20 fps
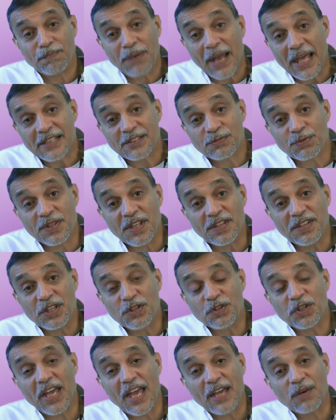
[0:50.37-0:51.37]
place within
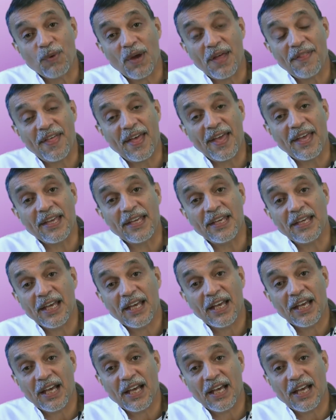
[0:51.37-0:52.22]
the UK where they